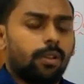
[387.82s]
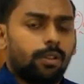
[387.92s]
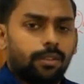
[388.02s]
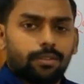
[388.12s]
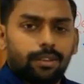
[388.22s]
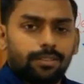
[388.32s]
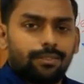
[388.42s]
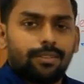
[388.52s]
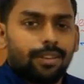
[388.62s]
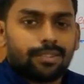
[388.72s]

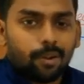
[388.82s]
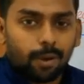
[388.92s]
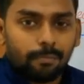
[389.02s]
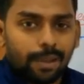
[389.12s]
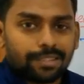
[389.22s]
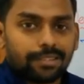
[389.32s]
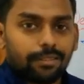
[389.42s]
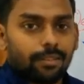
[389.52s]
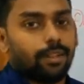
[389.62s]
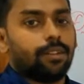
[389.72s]
it's not a must.
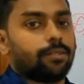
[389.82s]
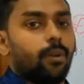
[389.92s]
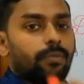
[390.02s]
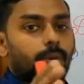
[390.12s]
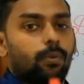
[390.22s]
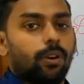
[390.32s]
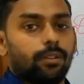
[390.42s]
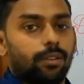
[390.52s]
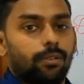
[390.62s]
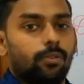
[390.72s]
Okay. Just
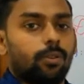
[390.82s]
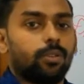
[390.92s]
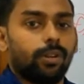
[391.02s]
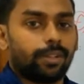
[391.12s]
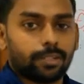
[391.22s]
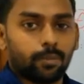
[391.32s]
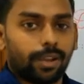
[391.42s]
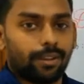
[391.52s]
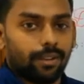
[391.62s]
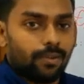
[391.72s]
go to your textbook
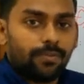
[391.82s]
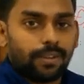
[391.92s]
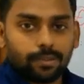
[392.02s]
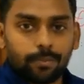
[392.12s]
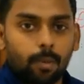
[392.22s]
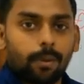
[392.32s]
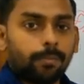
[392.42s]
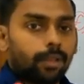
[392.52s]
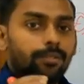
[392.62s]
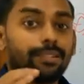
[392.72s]
and find some
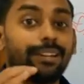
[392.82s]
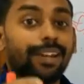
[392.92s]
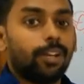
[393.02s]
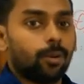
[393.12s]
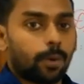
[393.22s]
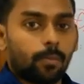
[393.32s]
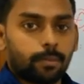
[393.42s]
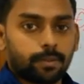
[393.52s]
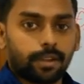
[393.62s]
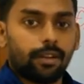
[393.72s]
problem. Just create your
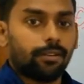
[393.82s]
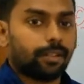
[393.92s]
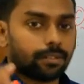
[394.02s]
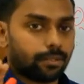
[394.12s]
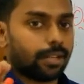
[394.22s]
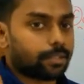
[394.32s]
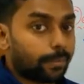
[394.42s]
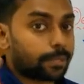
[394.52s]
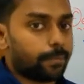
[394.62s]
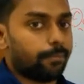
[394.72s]
problems. Okay. That's
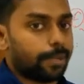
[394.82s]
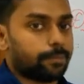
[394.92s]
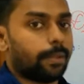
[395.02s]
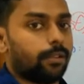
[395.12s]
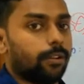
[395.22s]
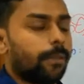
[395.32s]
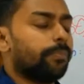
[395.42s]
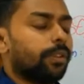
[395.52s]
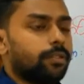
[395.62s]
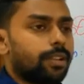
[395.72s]
the best method.
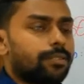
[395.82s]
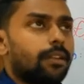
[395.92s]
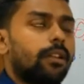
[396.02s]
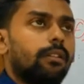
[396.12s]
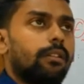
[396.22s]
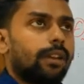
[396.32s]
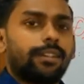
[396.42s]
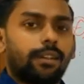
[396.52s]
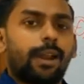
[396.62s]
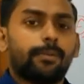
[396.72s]
Okay. Just
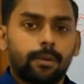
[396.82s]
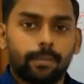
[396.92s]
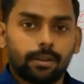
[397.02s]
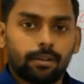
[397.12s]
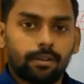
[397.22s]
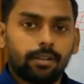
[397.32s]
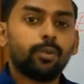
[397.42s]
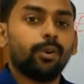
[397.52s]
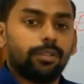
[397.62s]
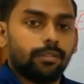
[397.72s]
write a random number and
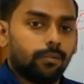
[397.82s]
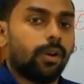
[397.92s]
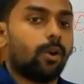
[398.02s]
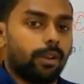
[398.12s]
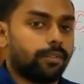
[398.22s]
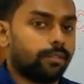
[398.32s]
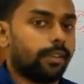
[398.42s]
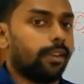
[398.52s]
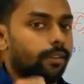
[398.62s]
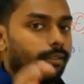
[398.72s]
do it. Work on it.
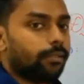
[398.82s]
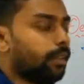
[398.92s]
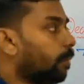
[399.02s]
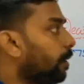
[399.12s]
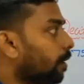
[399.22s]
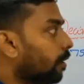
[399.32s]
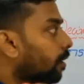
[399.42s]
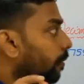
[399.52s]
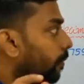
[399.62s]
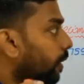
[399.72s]
Okay. That will be
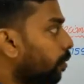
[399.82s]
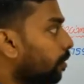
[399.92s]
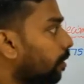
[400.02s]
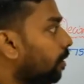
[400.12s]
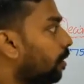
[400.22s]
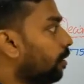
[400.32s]
a very good